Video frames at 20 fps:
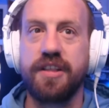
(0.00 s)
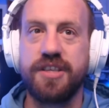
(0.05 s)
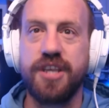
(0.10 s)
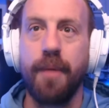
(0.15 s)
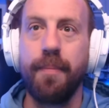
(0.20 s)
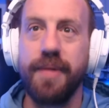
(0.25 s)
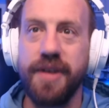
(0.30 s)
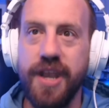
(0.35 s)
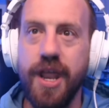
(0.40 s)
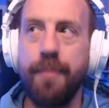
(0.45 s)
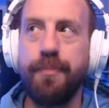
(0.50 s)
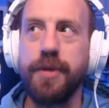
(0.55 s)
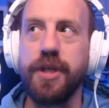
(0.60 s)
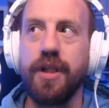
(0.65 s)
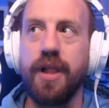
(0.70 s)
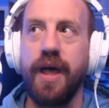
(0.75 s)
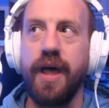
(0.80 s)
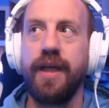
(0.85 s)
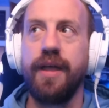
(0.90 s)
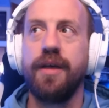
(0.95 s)
to
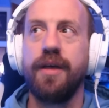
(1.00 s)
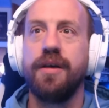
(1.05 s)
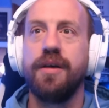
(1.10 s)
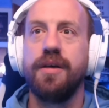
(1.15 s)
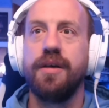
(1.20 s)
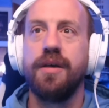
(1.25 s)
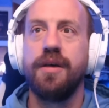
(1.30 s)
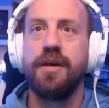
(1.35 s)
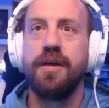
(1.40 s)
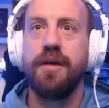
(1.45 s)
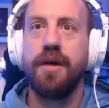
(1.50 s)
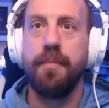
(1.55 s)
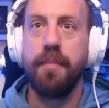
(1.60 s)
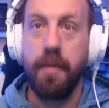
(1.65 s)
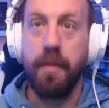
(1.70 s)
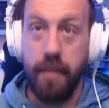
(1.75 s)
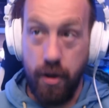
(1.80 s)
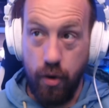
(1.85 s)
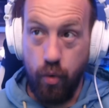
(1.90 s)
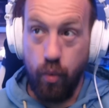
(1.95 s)
manipulate
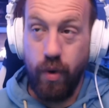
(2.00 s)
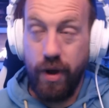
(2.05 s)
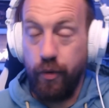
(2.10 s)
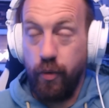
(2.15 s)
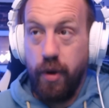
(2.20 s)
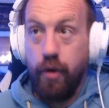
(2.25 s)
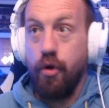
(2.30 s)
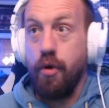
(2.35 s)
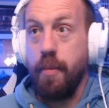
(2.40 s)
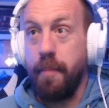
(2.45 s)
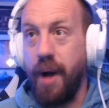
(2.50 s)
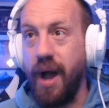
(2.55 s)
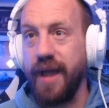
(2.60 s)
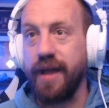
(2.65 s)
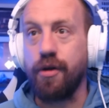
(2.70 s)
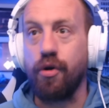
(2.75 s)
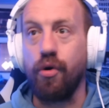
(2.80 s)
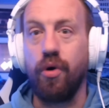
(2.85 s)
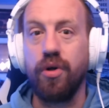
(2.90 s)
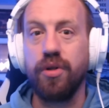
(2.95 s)
when we were
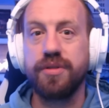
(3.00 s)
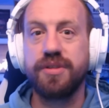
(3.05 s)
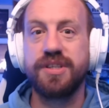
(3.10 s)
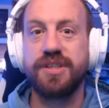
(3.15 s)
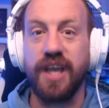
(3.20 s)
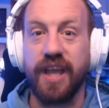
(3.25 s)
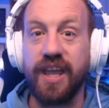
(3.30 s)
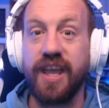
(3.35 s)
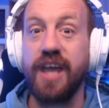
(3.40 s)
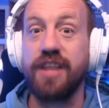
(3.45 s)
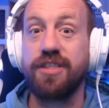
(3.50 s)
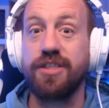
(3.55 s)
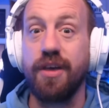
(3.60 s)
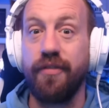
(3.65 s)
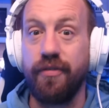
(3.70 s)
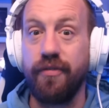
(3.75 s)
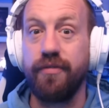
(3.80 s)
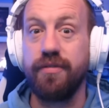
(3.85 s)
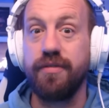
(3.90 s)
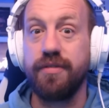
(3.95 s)
Michael to get the
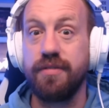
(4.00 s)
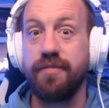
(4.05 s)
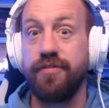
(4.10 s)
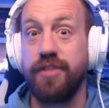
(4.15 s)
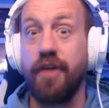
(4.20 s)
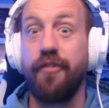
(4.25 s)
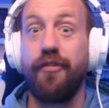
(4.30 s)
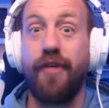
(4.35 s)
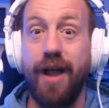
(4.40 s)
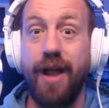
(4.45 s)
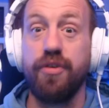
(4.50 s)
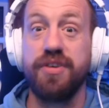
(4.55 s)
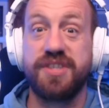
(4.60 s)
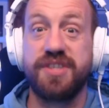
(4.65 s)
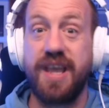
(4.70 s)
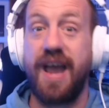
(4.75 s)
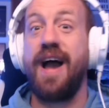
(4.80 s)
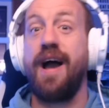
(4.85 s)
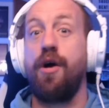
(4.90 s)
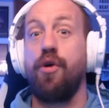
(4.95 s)

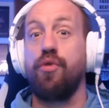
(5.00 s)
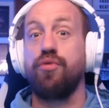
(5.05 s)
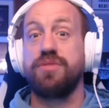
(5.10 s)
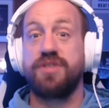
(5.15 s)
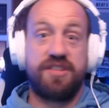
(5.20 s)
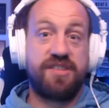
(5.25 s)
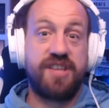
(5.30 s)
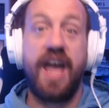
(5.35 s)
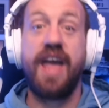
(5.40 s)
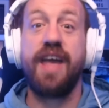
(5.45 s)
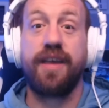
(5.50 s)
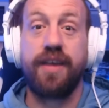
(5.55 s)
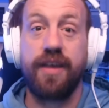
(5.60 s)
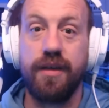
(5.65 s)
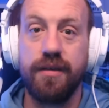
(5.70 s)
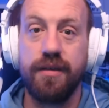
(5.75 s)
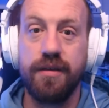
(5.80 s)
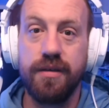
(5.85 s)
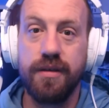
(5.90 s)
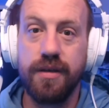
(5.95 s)
virus out, to take it.
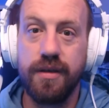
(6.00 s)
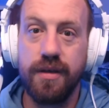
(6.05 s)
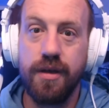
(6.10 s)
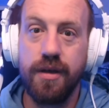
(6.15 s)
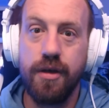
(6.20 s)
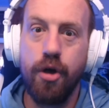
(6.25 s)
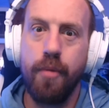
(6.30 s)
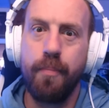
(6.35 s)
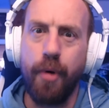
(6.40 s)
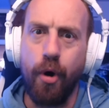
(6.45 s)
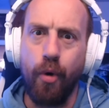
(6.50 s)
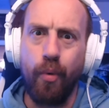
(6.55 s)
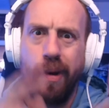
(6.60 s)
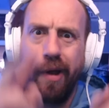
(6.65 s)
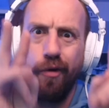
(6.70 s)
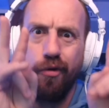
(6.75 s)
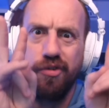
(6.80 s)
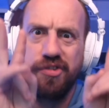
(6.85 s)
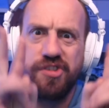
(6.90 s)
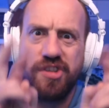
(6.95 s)
But
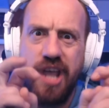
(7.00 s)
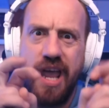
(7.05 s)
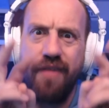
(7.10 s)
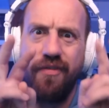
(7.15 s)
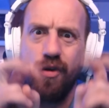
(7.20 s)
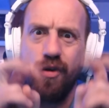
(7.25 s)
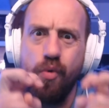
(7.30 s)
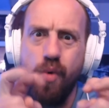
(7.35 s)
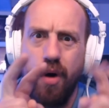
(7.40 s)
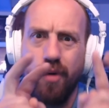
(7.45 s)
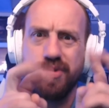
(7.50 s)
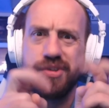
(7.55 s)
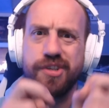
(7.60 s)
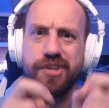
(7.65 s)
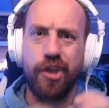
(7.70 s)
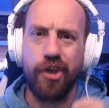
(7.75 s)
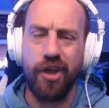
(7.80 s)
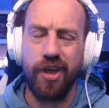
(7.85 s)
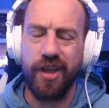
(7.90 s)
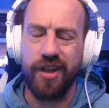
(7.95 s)
we were saving what was
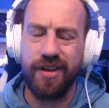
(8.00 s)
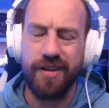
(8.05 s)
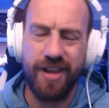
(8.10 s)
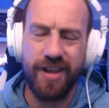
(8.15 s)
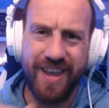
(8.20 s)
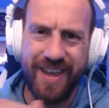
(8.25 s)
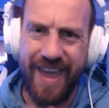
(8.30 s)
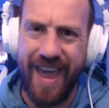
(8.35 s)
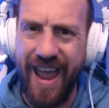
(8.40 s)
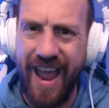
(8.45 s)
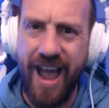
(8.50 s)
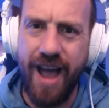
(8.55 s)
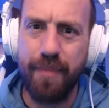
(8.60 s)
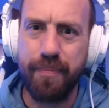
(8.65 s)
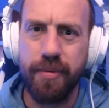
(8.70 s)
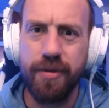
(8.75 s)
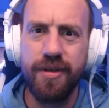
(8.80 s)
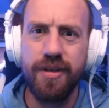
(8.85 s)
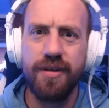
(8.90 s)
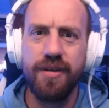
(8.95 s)
good. Cap!
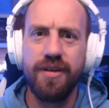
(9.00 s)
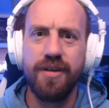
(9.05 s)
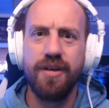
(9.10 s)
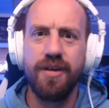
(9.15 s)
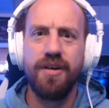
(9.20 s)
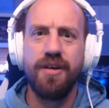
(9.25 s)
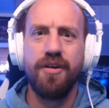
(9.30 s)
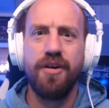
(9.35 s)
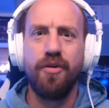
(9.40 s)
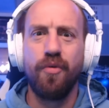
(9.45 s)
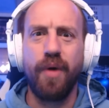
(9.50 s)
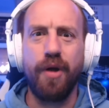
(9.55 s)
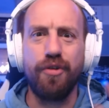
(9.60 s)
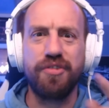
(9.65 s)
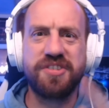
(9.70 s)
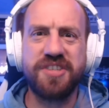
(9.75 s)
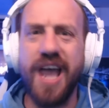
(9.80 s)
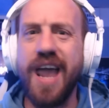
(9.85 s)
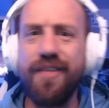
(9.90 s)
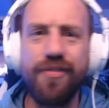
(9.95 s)
We were
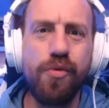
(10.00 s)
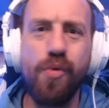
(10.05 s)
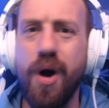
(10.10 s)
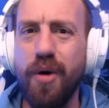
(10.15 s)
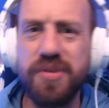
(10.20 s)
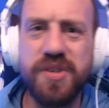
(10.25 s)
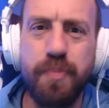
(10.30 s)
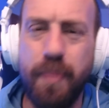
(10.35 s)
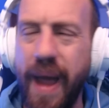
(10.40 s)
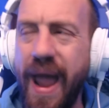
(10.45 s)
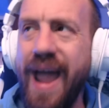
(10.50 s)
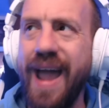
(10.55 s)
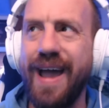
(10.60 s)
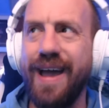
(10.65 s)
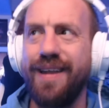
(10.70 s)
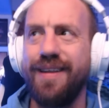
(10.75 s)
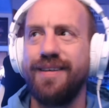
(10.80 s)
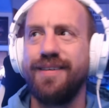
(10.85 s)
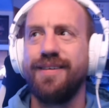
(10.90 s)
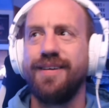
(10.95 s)
saving what was
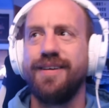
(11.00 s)
bad.